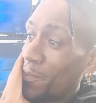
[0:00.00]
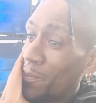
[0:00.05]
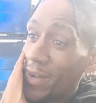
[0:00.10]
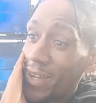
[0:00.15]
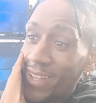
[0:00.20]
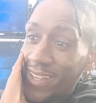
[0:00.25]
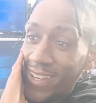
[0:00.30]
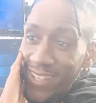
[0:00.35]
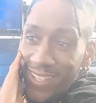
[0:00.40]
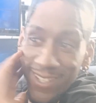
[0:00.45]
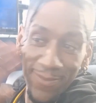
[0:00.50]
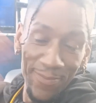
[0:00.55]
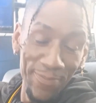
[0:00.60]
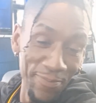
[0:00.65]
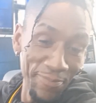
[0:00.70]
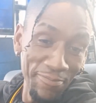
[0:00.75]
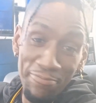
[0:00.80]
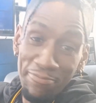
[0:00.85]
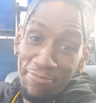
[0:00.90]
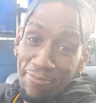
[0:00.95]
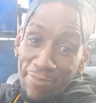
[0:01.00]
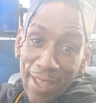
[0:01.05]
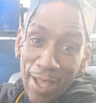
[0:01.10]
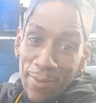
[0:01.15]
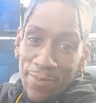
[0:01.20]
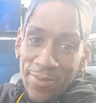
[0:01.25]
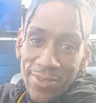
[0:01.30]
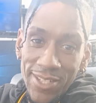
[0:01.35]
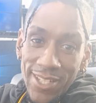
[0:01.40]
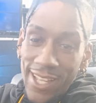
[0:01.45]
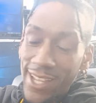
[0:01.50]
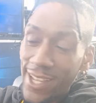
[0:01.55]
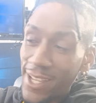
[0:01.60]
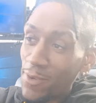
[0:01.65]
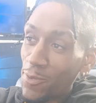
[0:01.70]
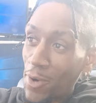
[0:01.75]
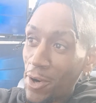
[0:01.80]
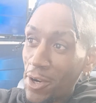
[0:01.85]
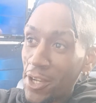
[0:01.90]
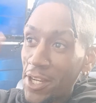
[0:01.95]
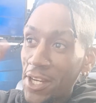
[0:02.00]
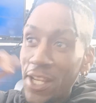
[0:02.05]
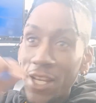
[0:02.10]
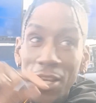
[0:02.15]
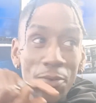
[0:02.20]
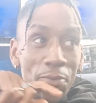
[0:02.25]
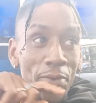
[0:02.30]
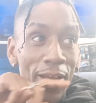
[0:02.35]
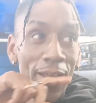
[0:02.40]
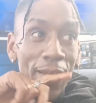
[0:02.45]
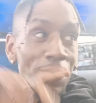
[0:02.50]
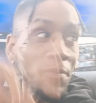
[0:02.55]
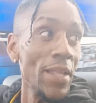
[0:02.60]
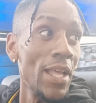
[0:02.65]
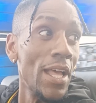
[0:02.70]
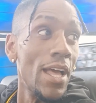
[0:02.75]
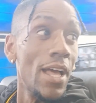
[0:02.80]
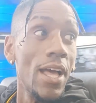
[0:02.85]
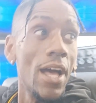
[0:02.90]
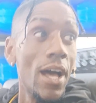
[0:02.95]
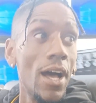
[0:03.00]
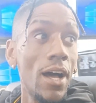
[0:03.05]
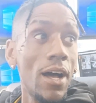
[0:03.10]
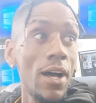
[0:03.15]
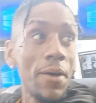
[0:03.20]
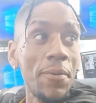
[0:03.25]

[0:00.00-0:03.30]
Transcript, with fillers: but I'm staying working anyway. Um,